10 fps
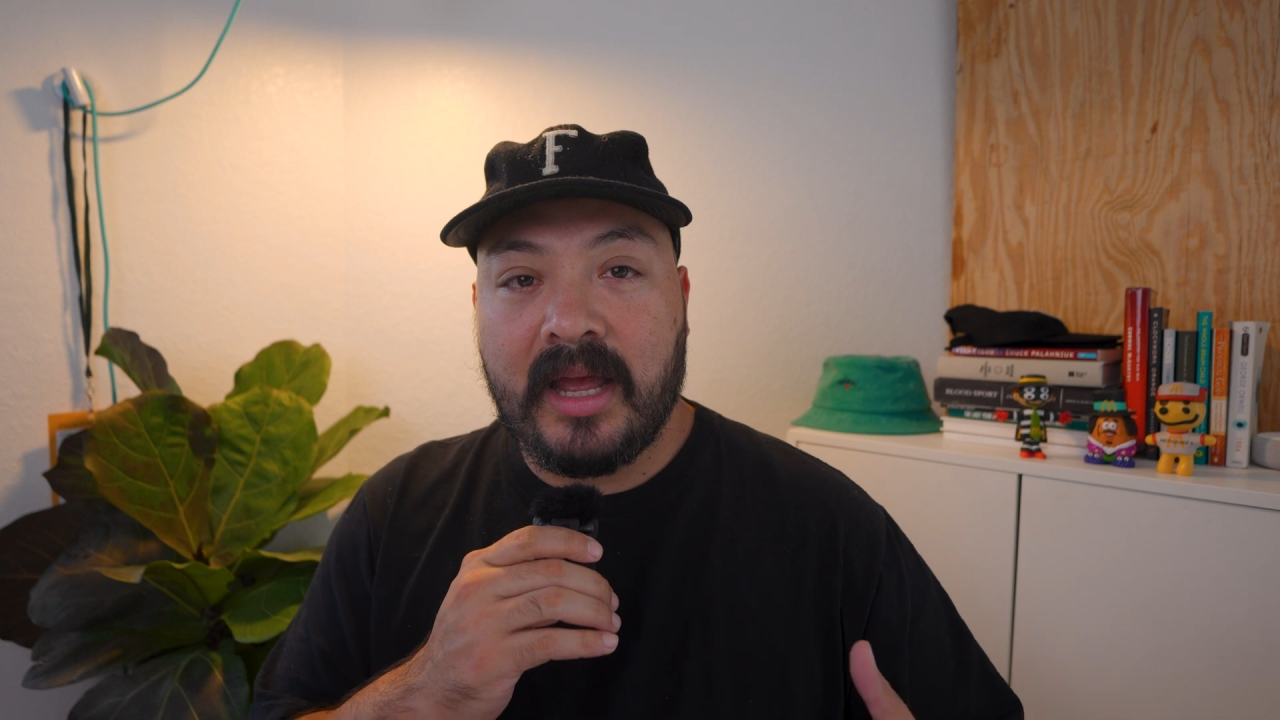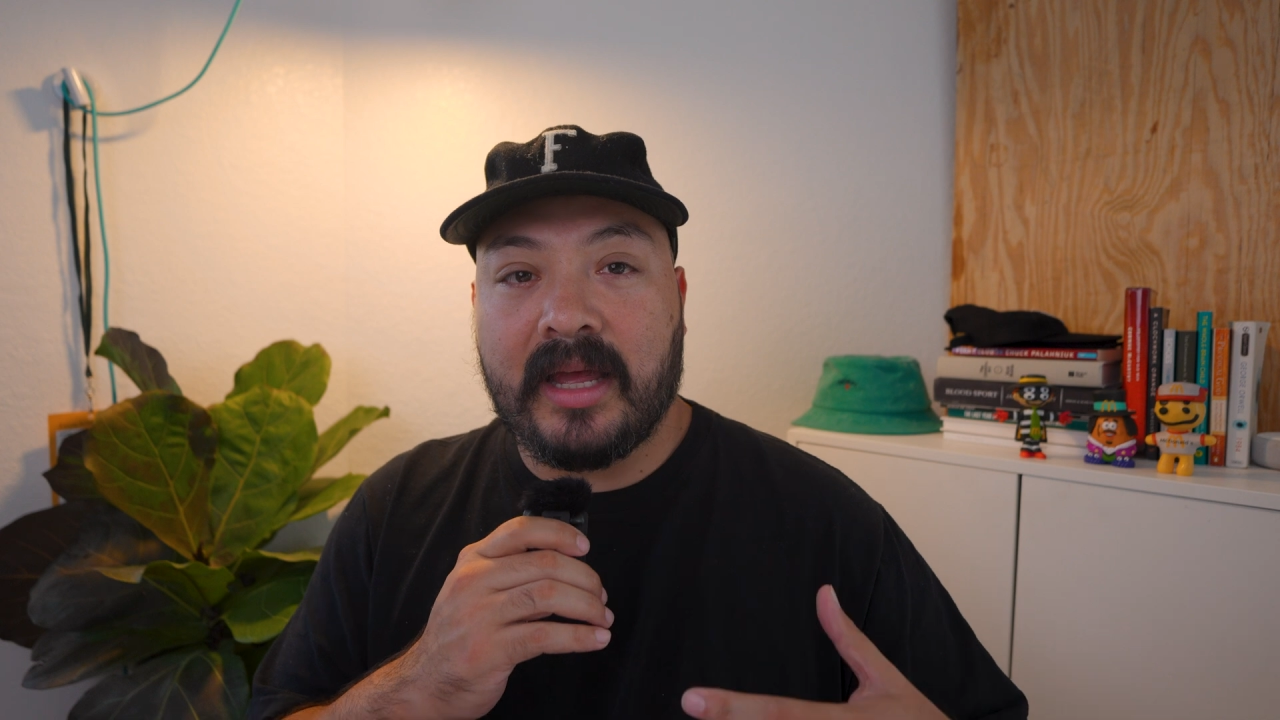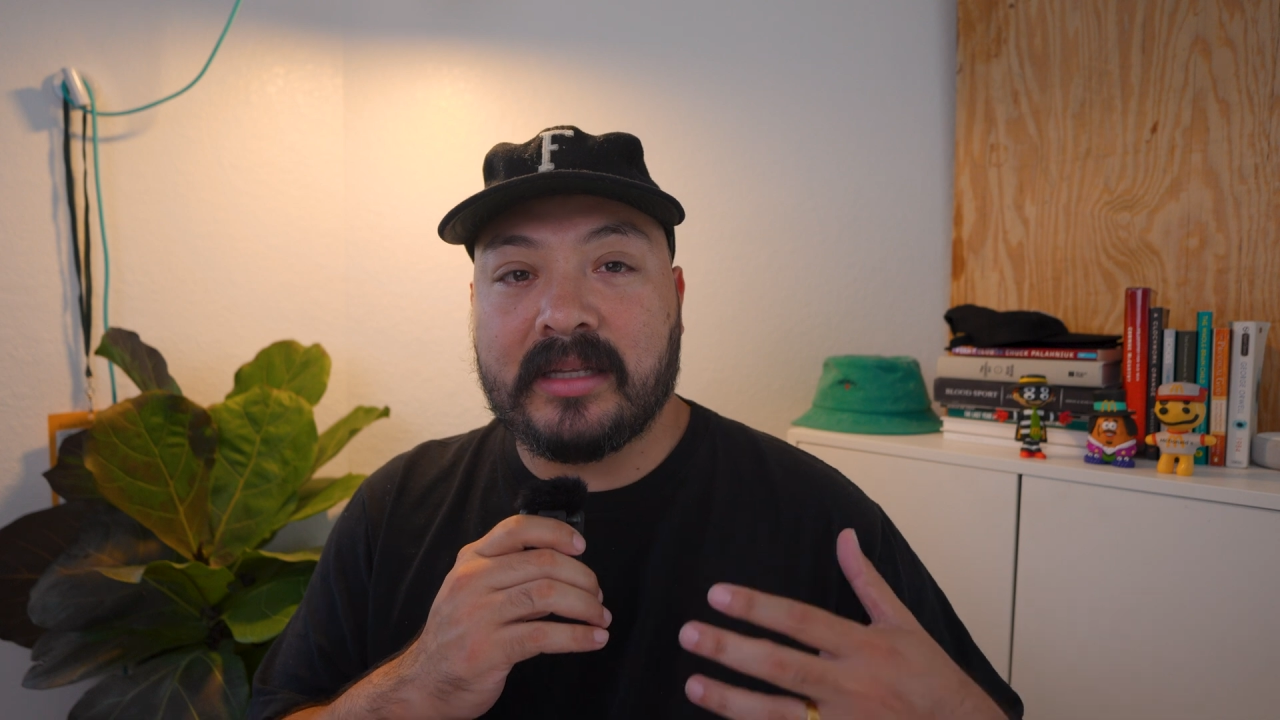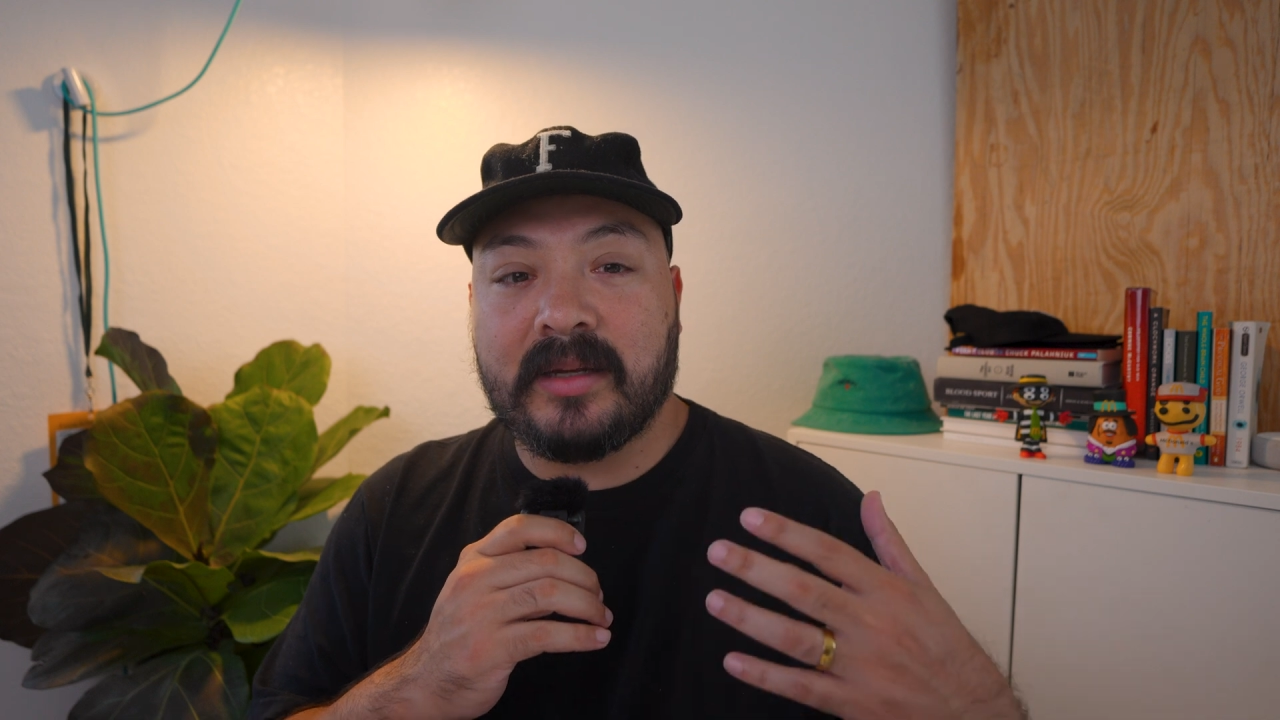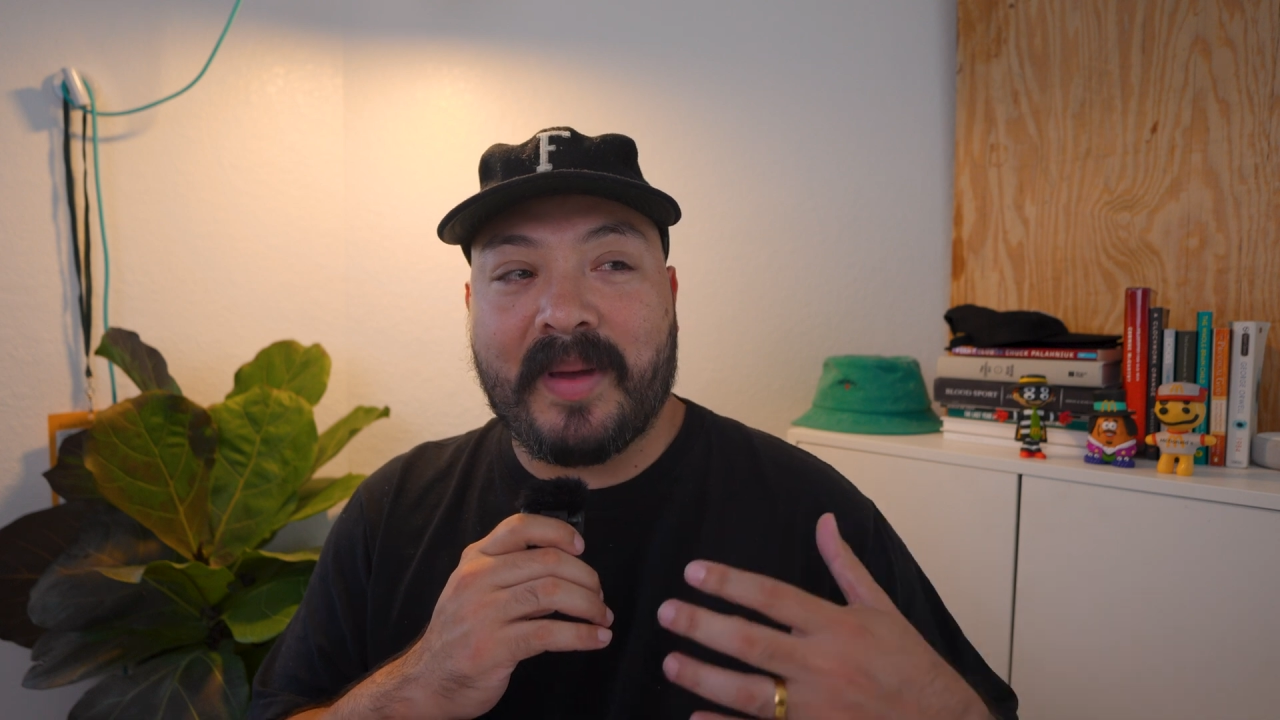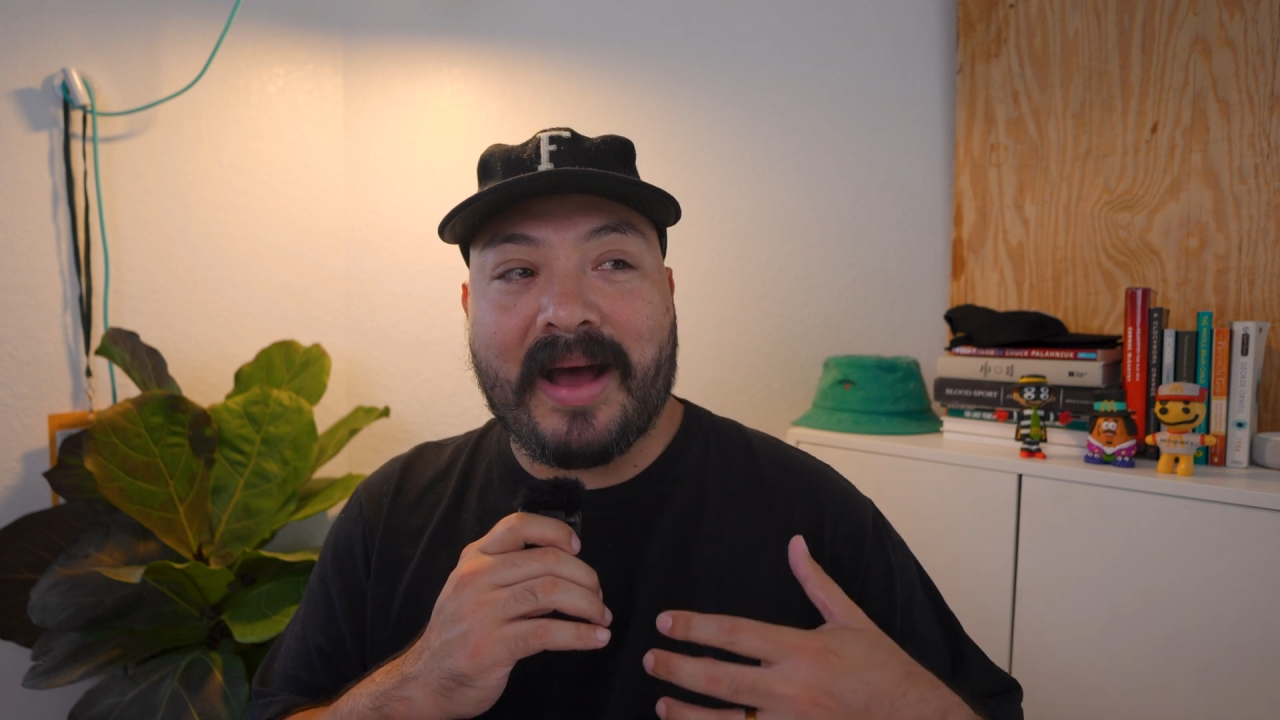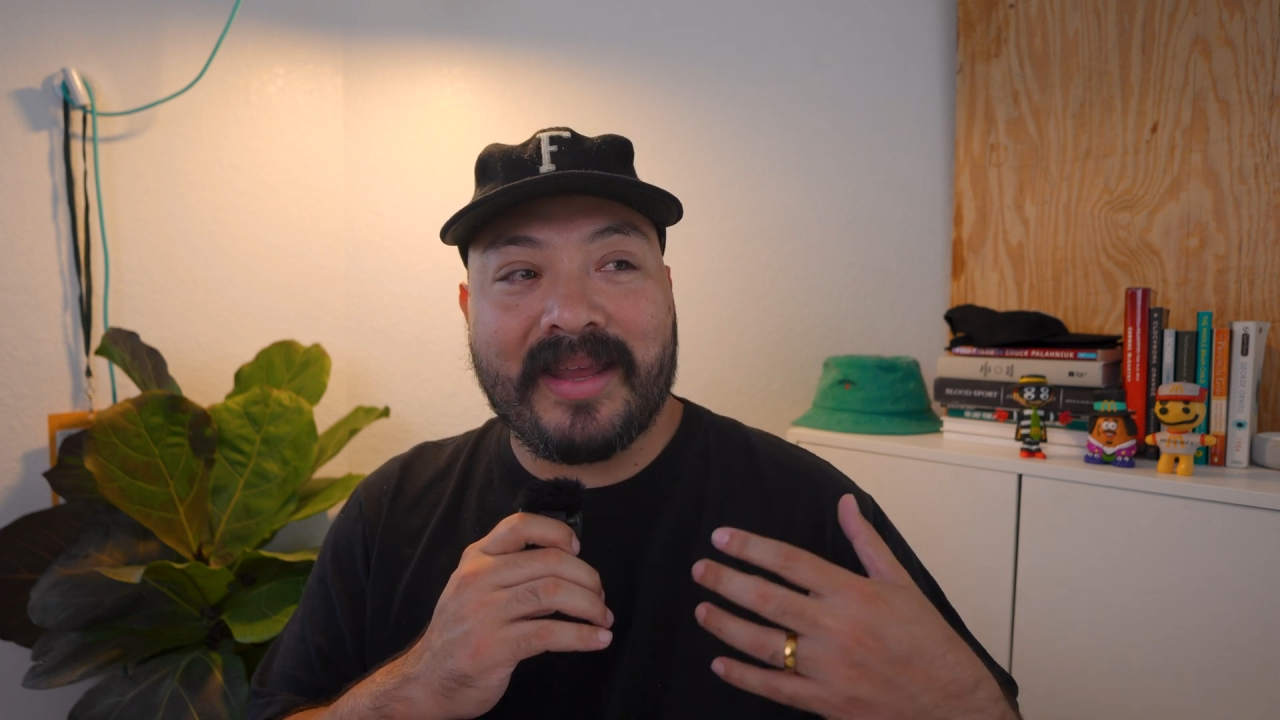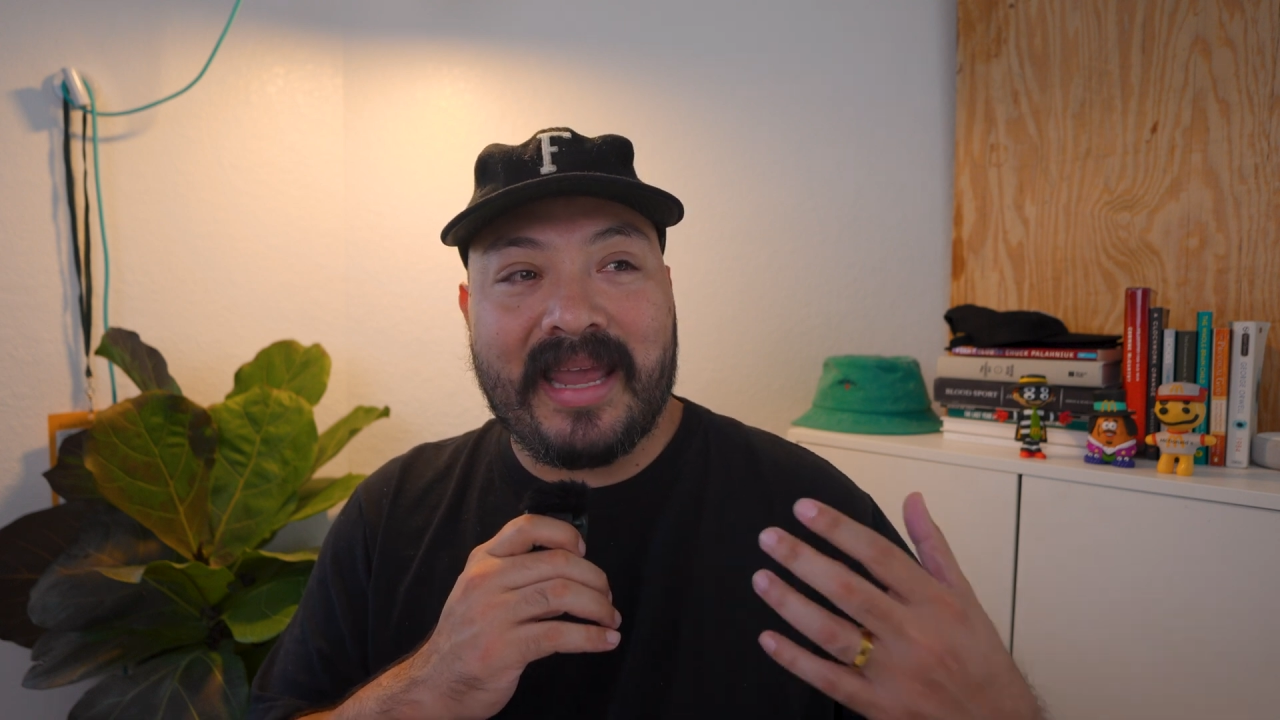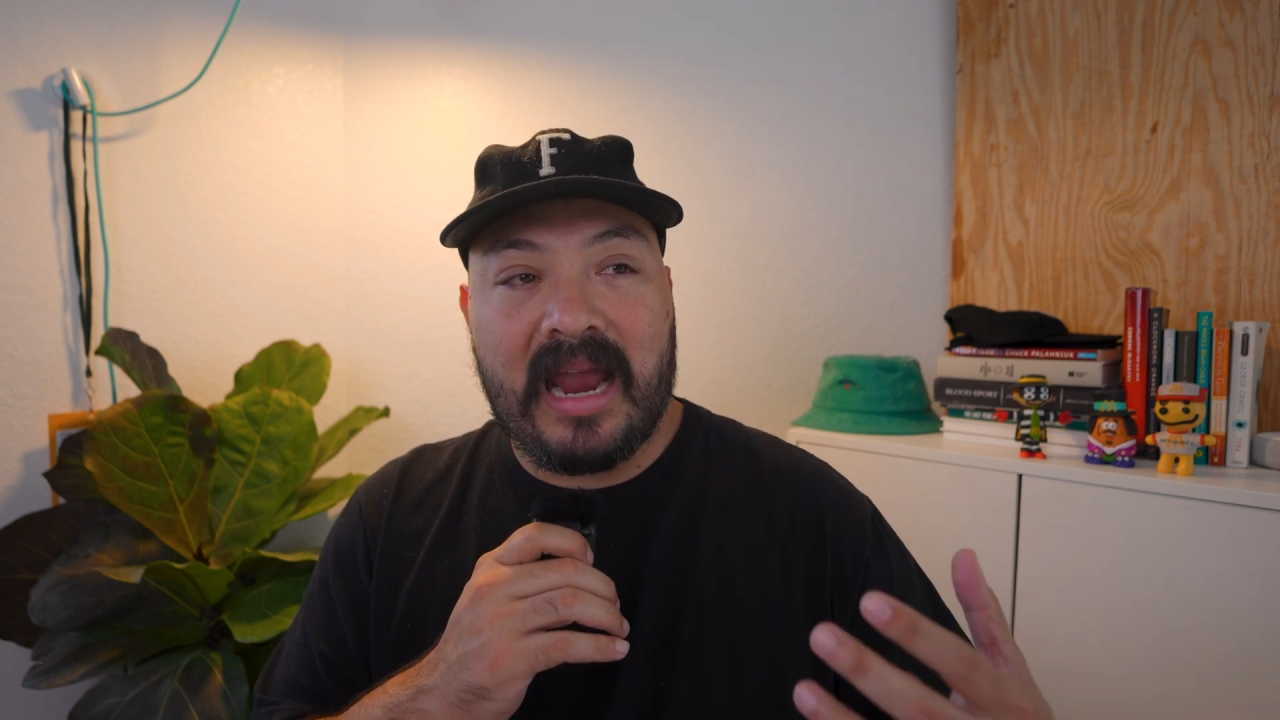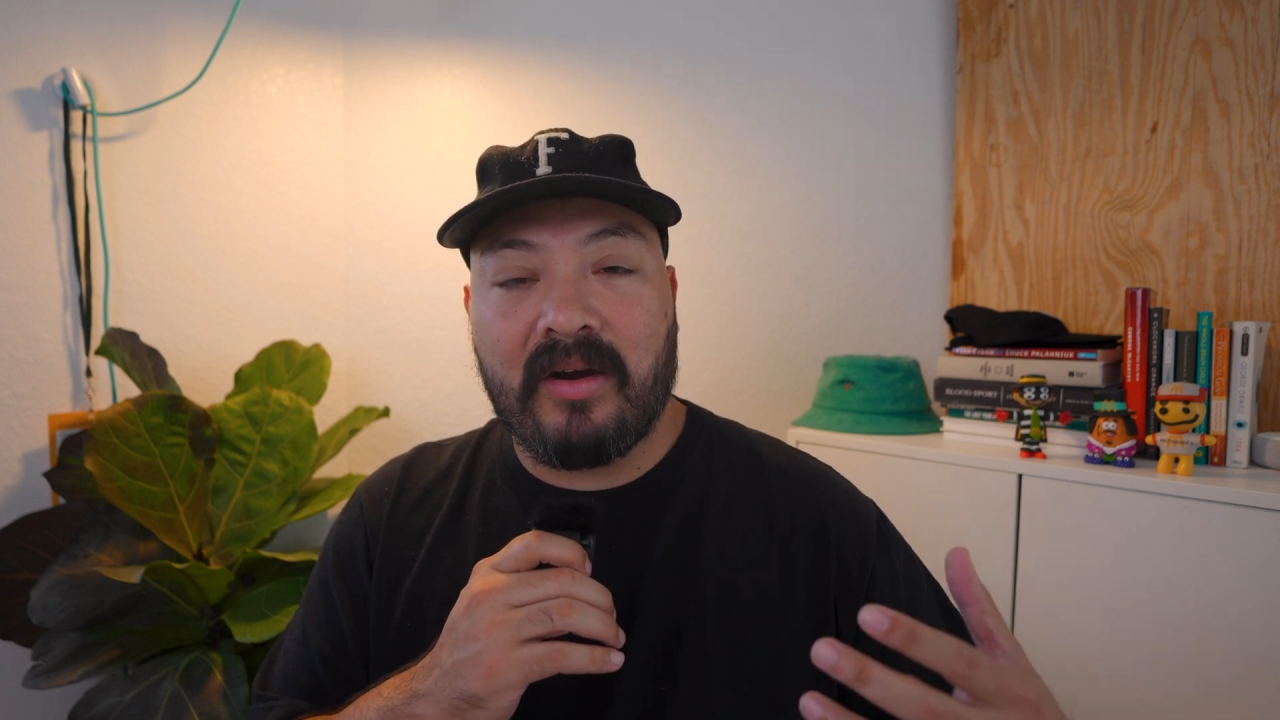It's about
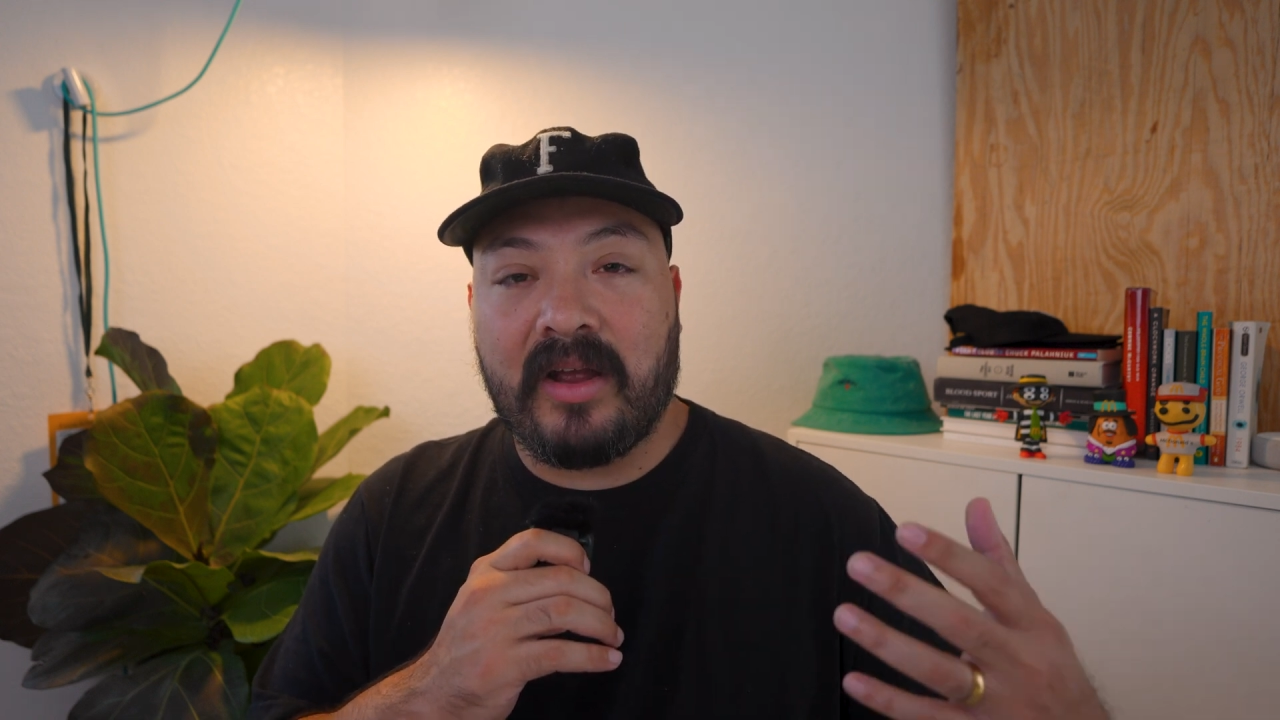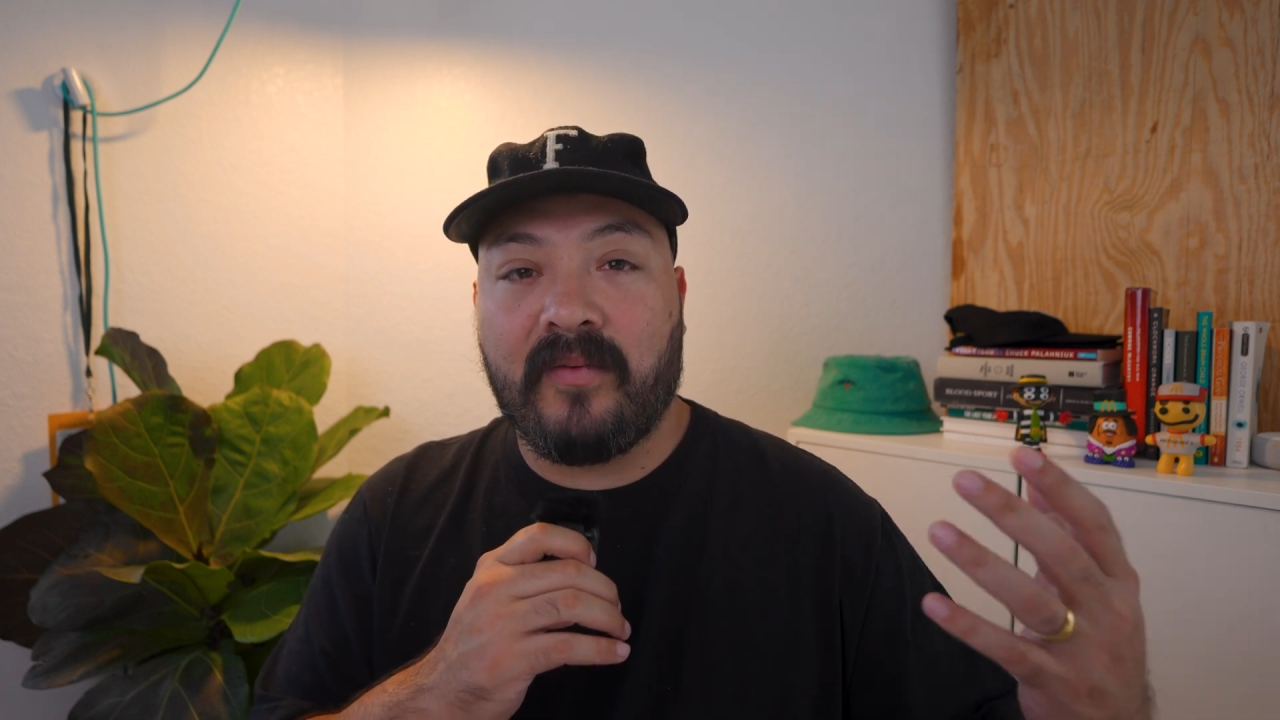caring